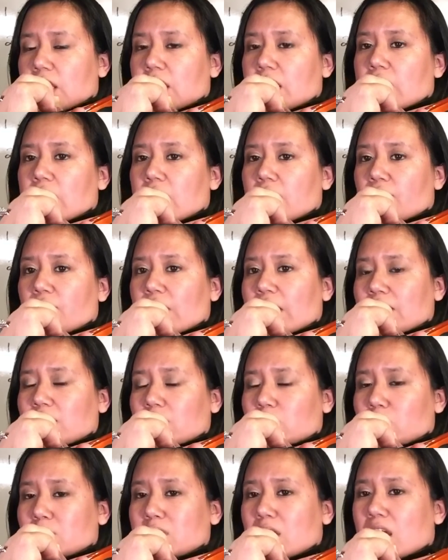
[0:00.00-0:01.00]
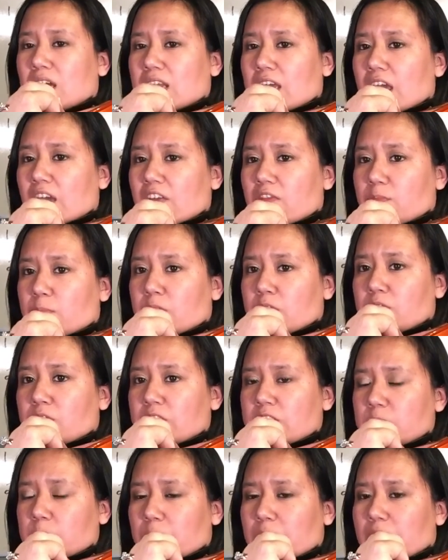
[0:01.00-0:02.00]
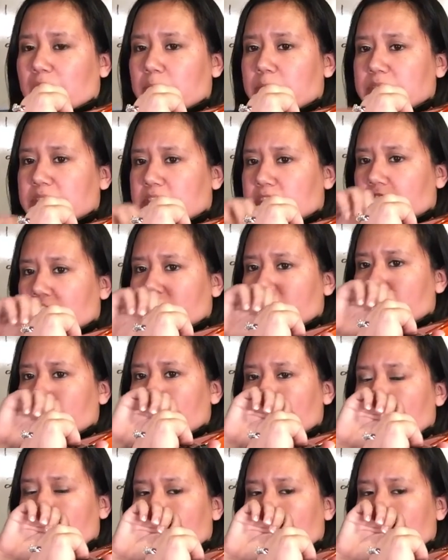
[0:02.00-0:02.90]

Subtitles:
If I do not have perfect playing position,